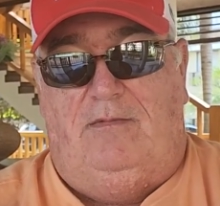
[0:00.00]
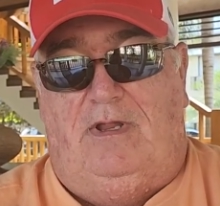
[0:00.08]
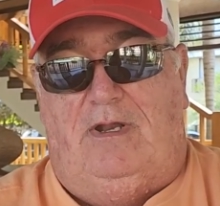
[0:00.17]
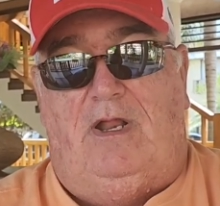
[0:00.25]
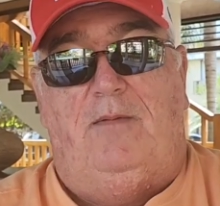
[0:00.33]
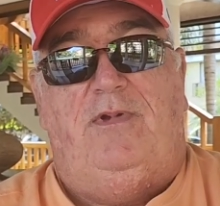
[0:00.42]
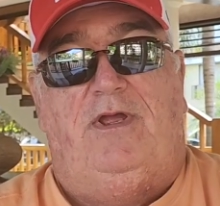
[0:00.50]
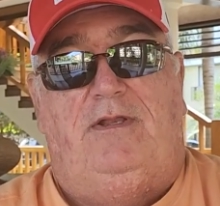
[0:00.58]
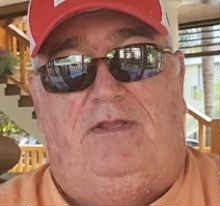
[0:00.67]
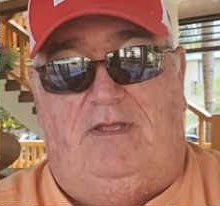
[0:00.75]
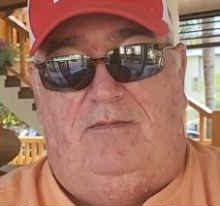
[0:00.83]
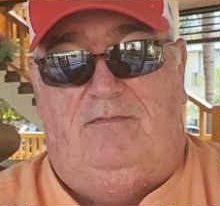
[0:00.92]
and I
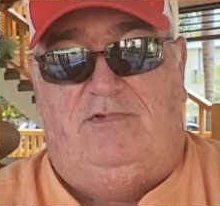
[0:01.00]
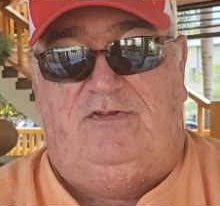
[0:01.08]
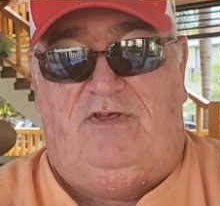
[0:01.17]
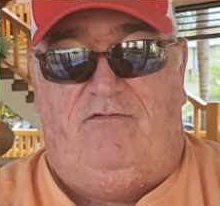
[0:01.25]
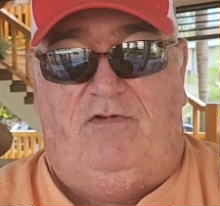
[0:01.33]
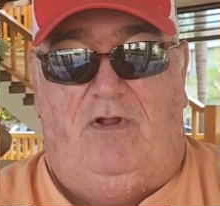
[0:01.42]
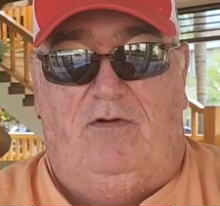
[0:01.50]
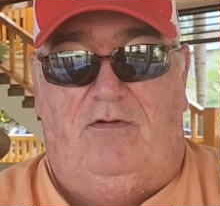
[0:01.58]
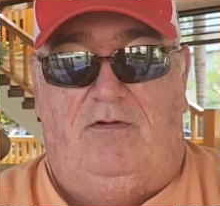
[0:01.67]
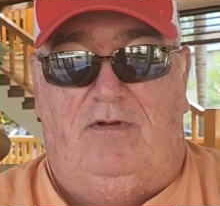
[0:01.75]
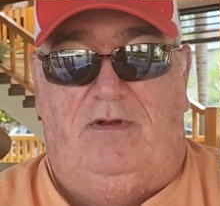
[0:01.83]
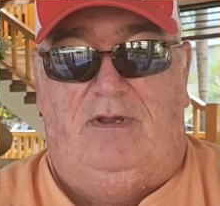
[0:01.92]
paid them
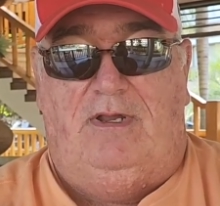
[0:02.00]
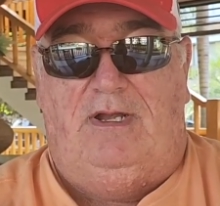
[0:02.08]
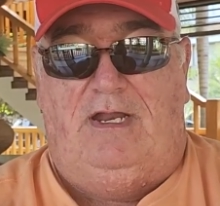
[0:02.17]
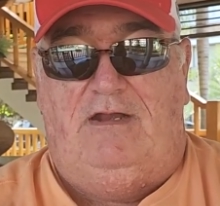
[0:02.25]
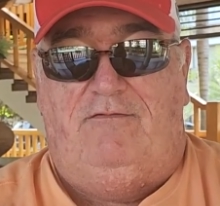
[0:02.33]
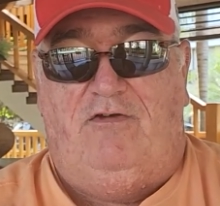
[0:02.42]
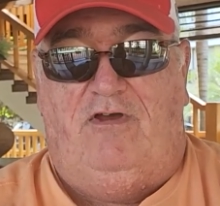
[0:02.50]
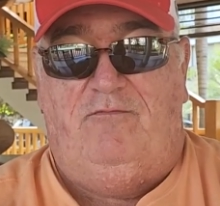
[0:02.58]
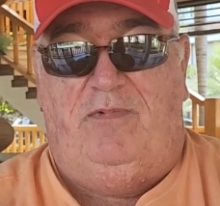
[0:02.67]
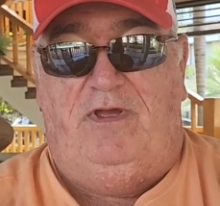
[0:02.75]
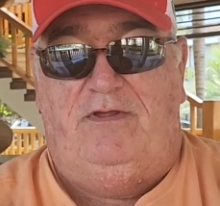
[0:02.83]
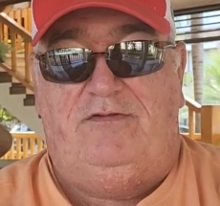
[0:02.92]

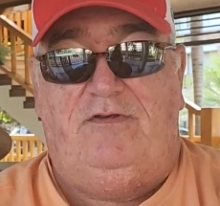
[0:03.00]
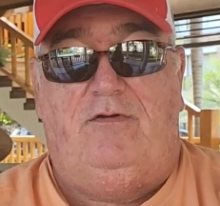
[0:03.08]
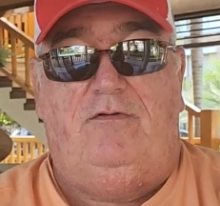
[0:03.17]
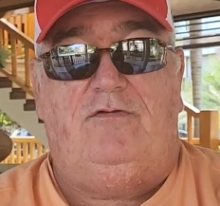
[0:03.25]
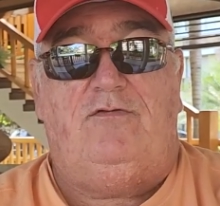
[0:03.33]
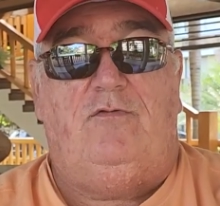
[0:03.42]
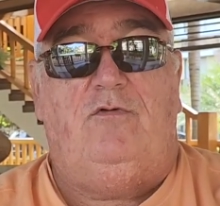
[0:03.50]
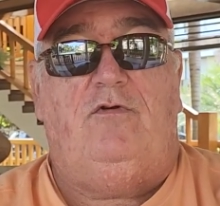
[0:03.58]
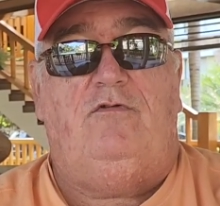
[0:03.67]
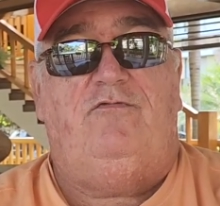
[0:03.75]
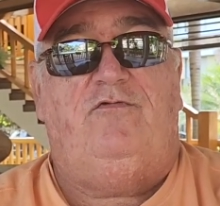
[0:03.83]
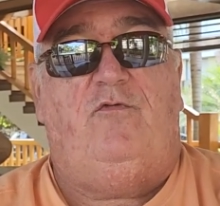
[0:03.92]
785 pesos
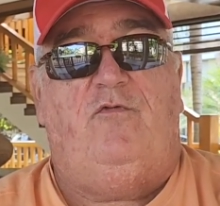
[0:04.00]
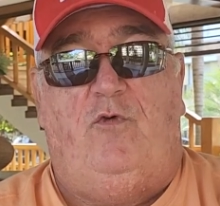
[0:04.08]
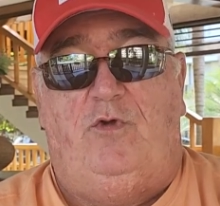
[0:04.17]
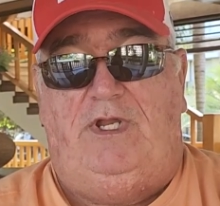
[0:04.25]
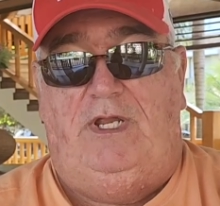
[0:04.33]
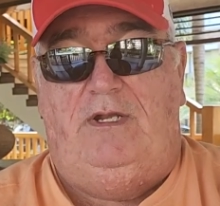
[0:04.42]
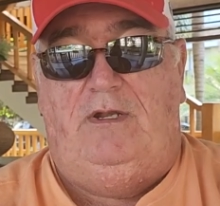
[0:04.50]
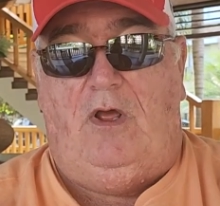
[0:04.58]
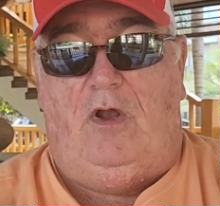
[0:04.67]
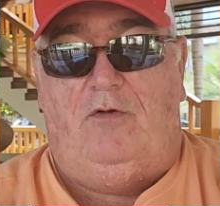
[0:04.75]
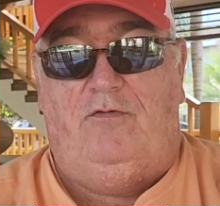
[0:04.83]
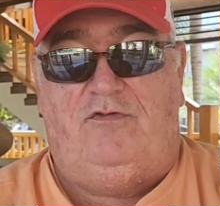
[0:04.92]
or
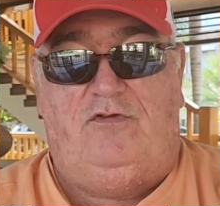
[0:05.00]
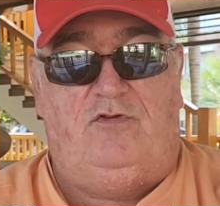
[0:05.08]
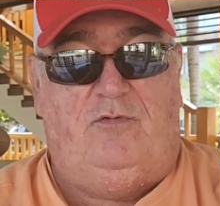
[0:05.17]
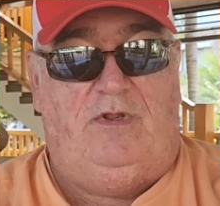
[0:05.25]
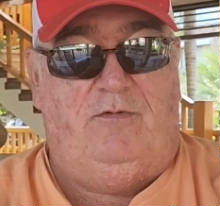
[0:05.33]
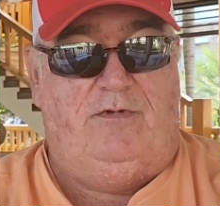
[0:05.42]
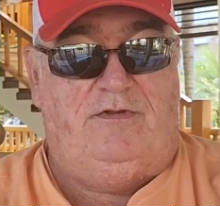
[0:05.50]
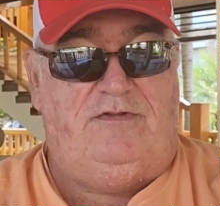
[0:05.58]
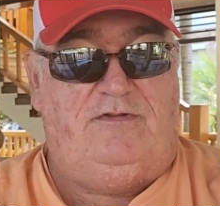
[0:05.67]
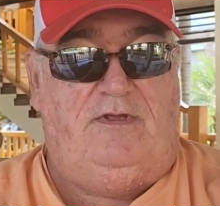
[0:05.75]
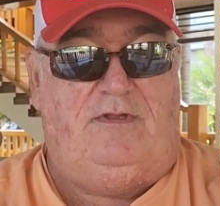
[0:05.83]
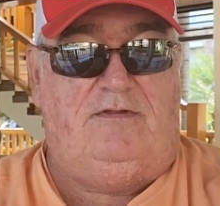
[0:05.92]

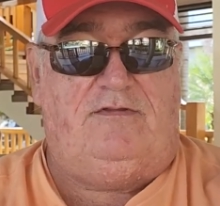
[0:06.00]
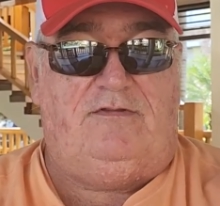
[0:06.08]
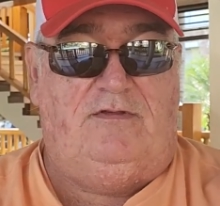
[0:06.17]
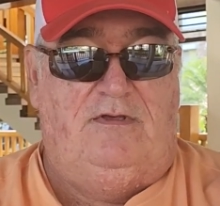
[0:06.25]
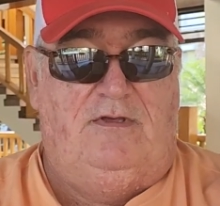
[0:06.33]
$14.21.